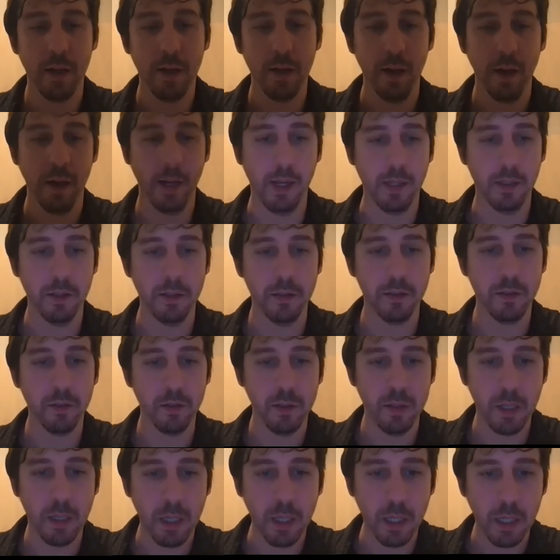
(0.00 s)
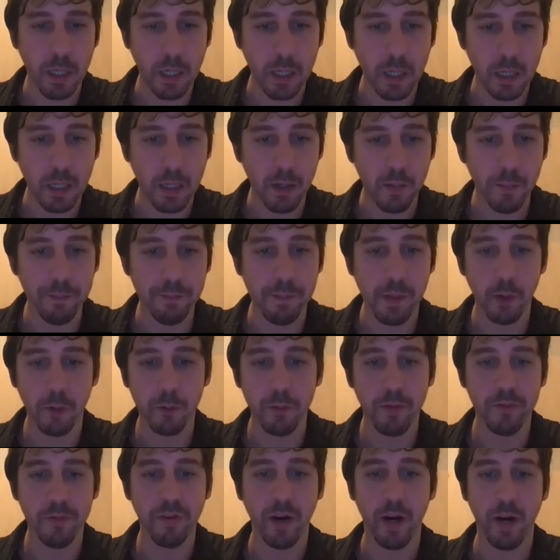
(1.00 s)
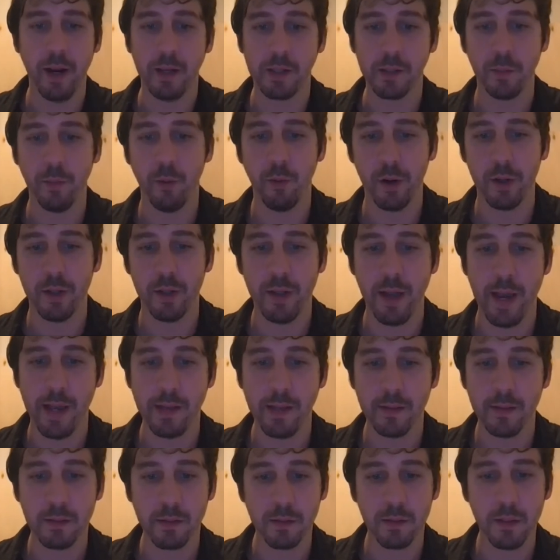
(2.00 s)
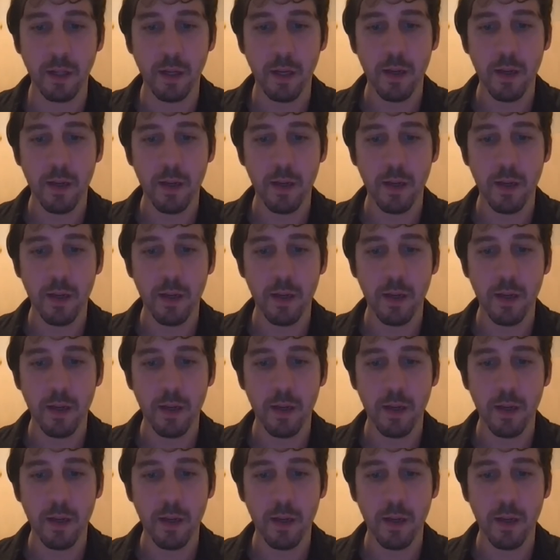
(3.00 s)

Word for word: into the build, refine, explore tasks,